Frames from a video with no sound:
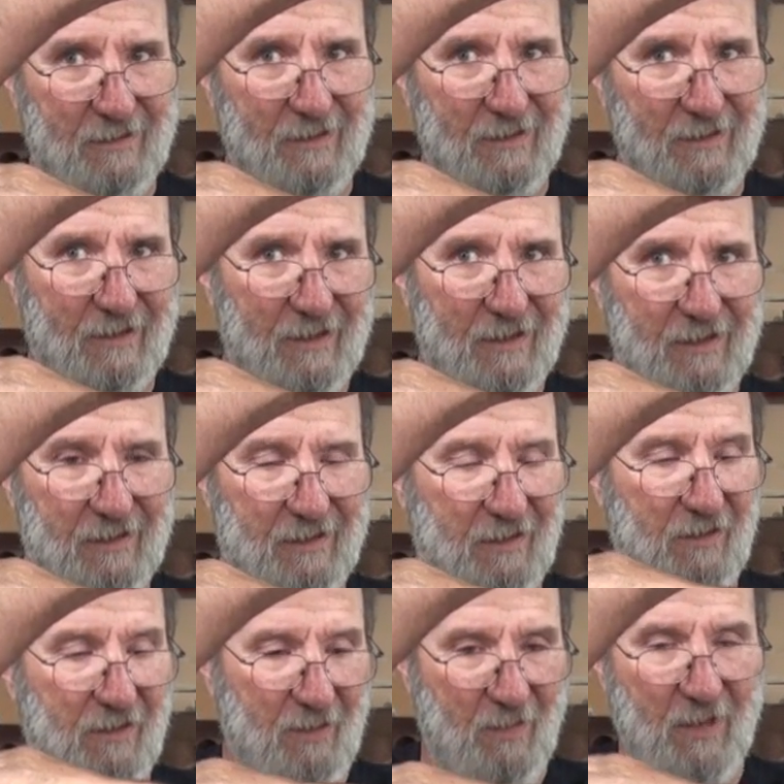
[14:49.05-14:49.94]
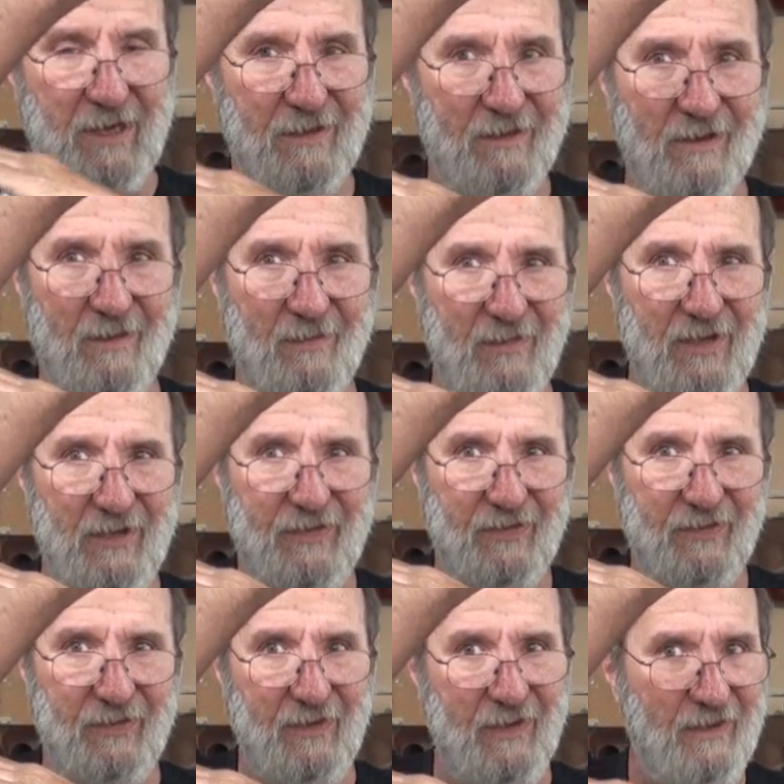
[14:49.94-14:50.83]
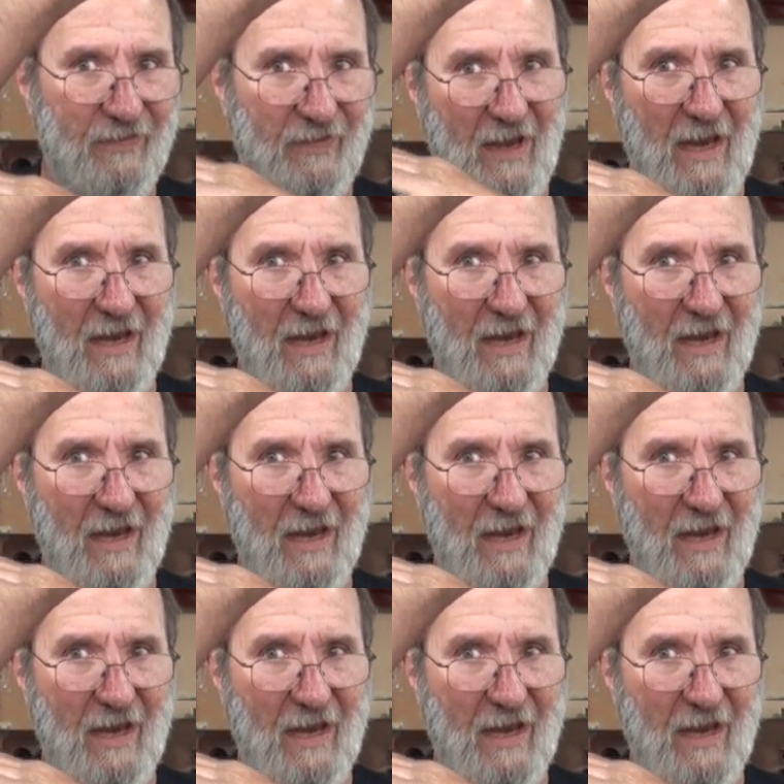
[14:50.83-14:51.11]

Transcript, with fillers: the uh, or the brake drum this, this